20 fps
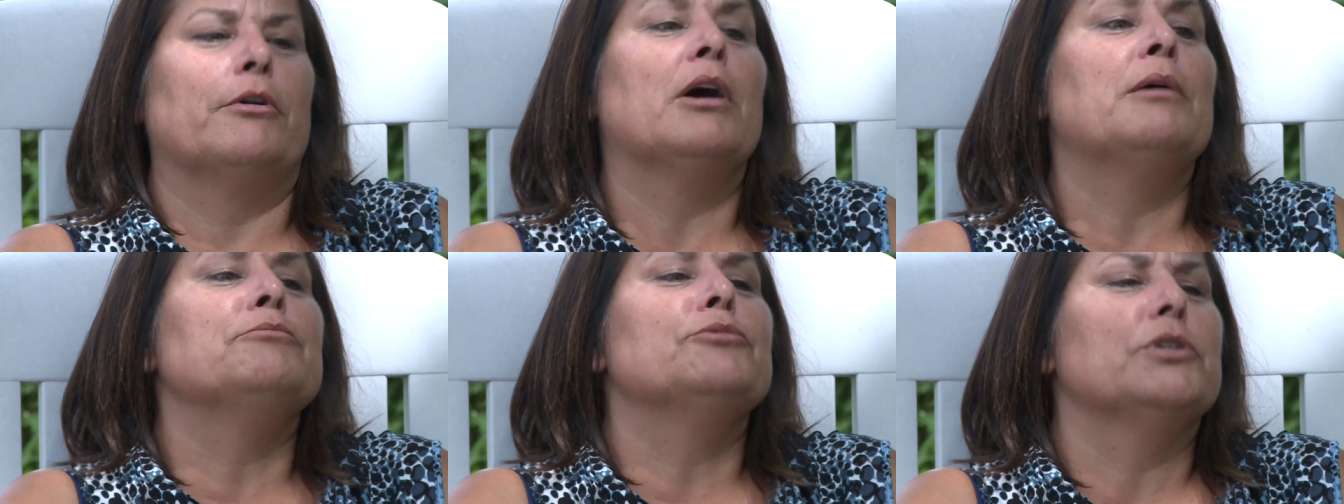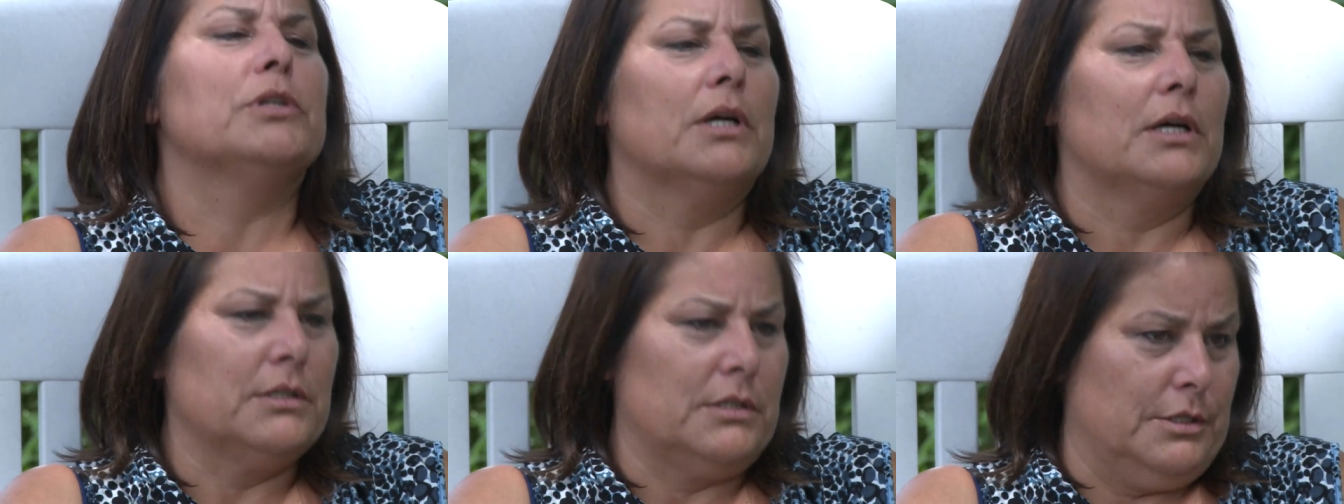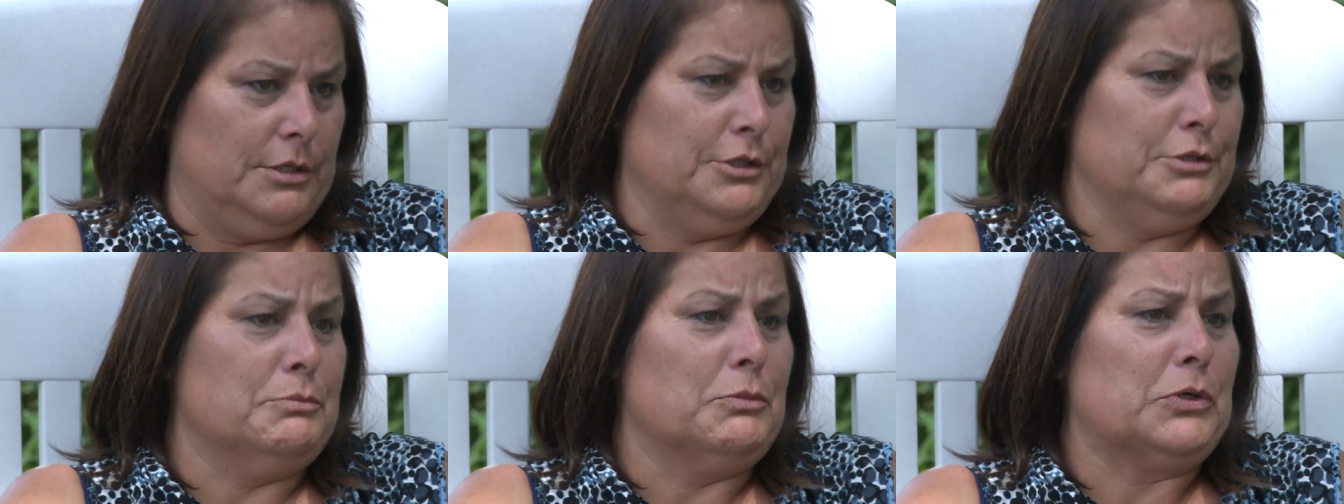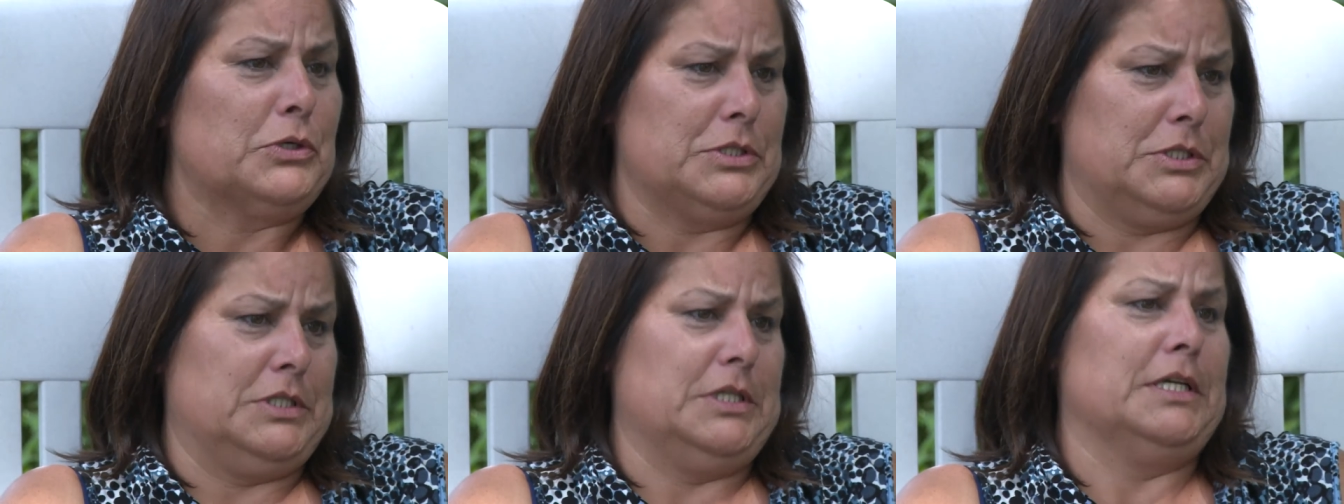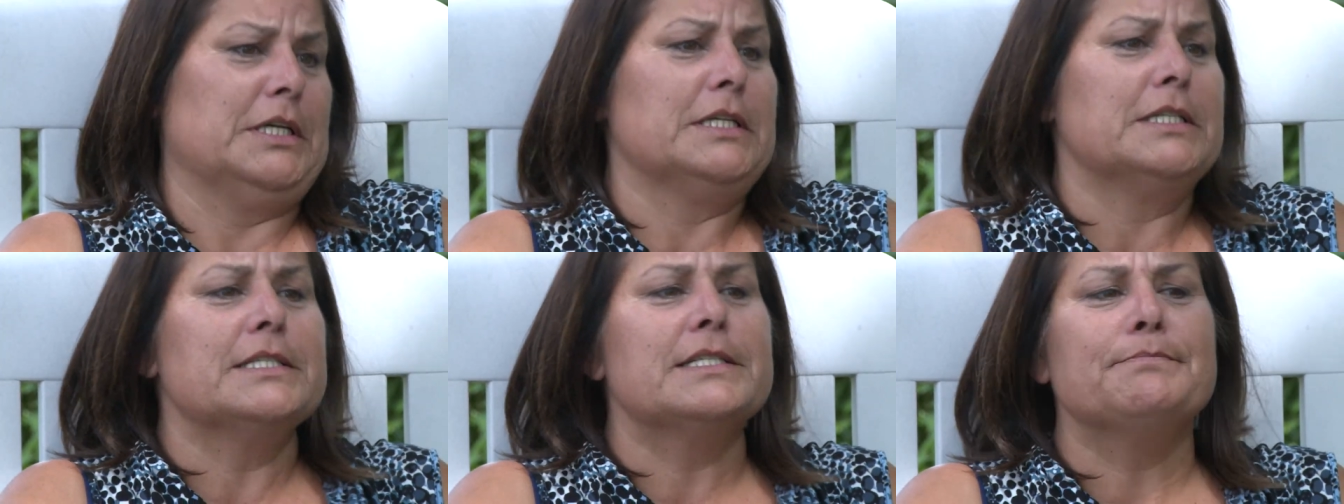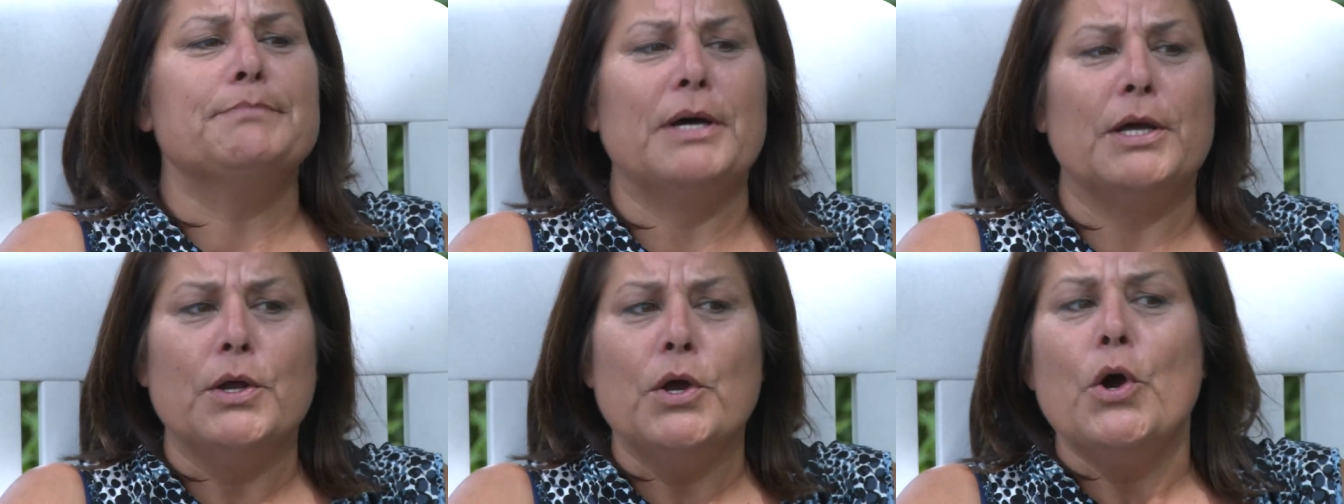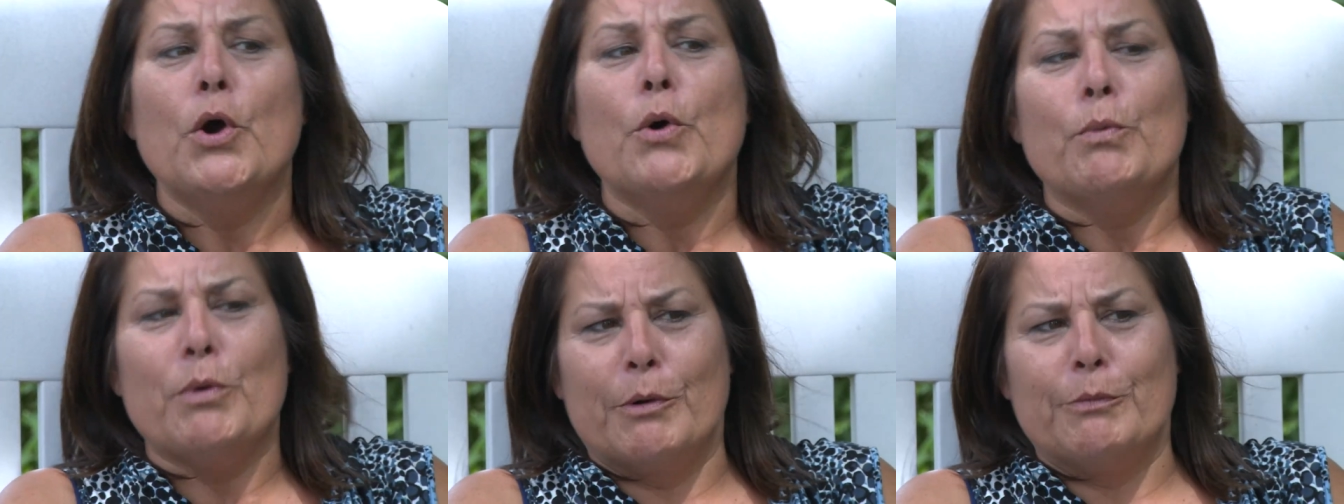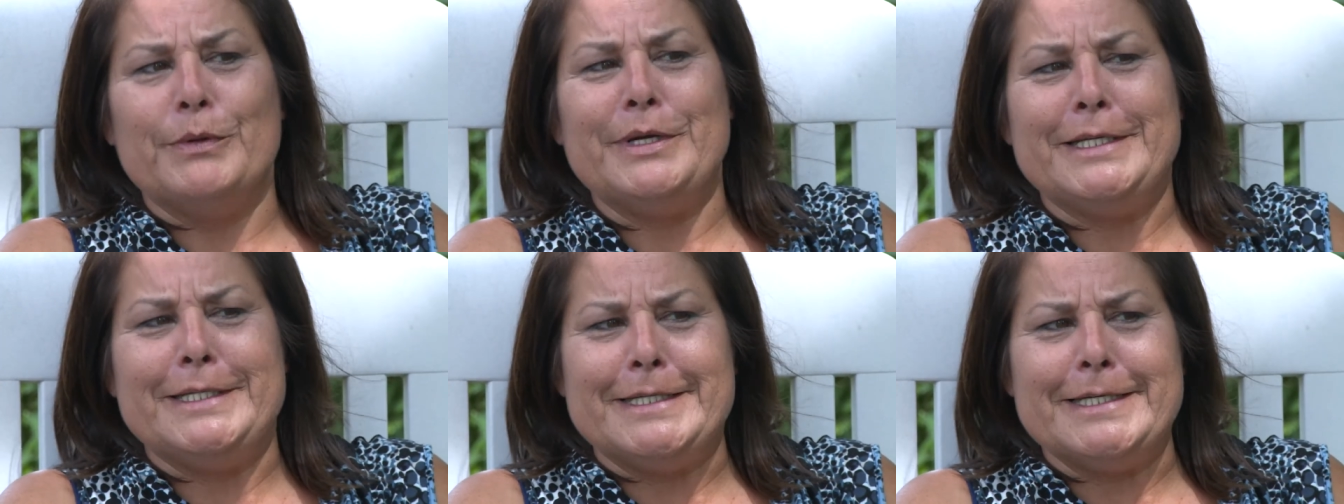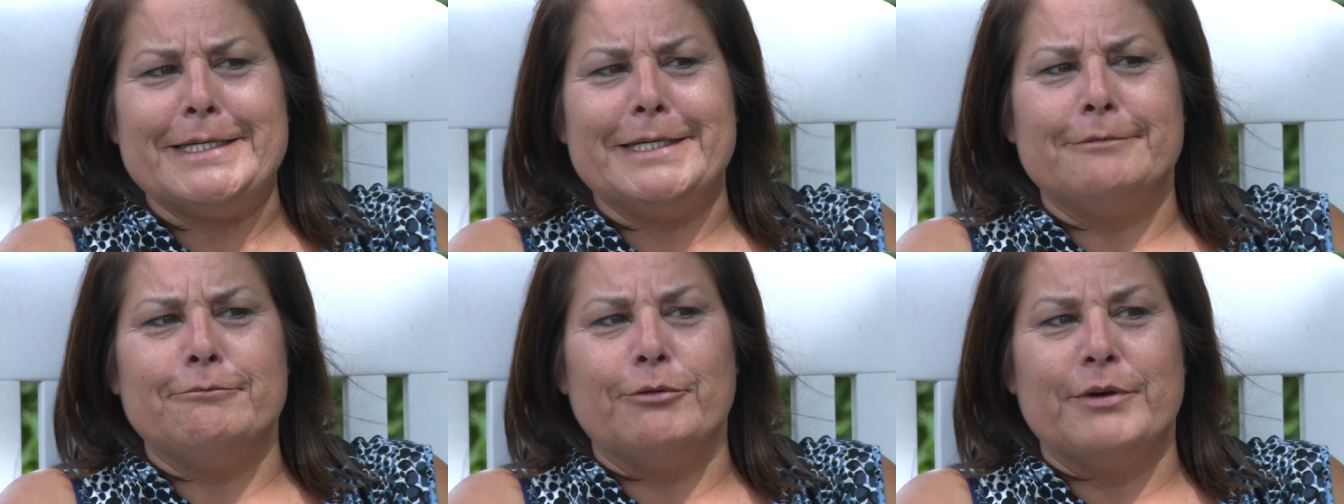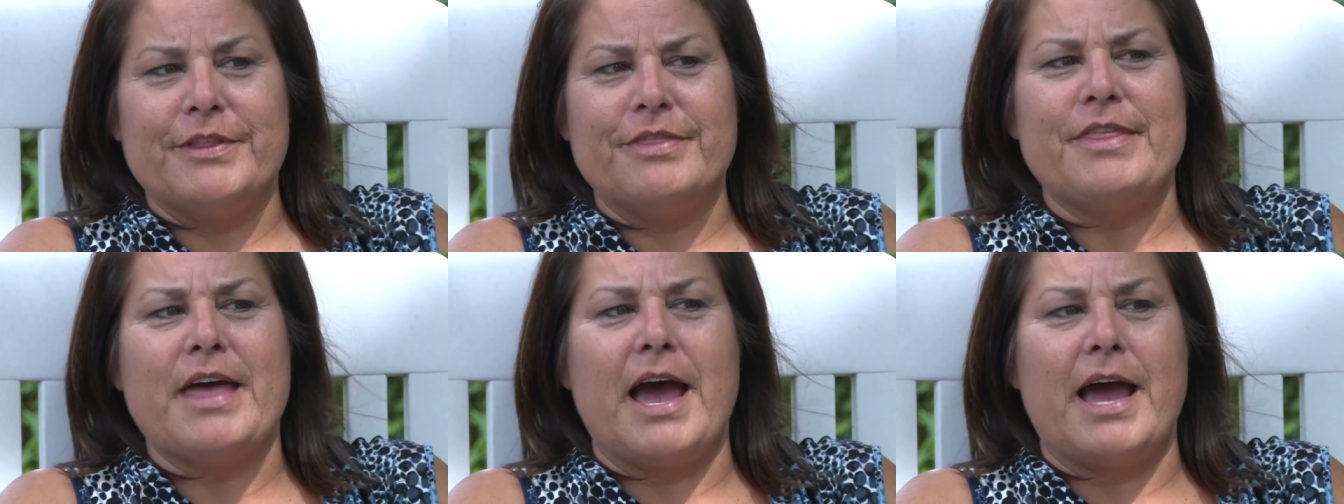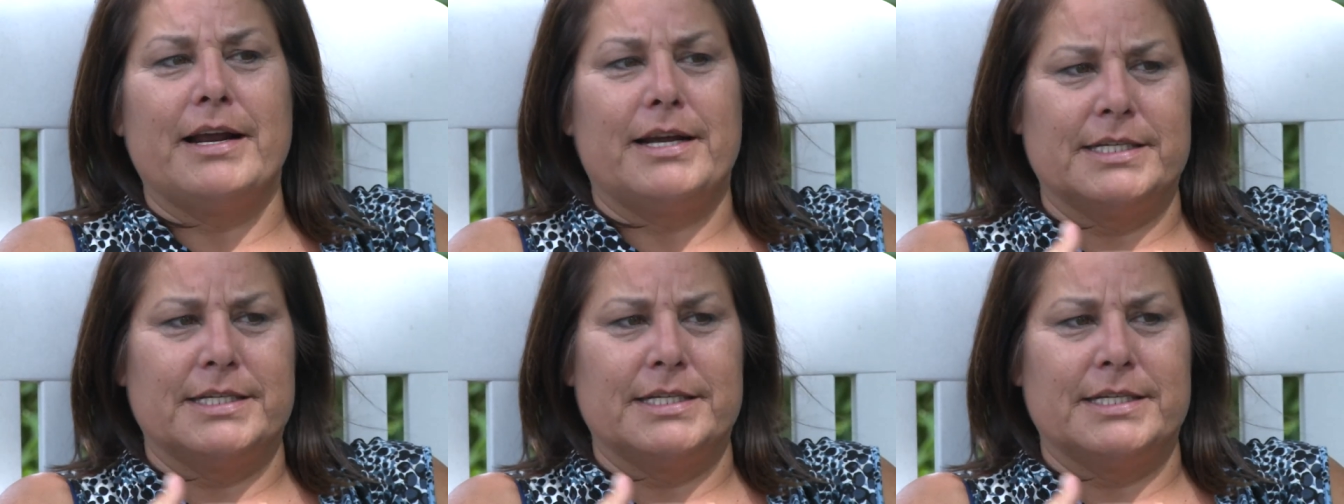Aamjiwnaang to do more studies. But what we did with that,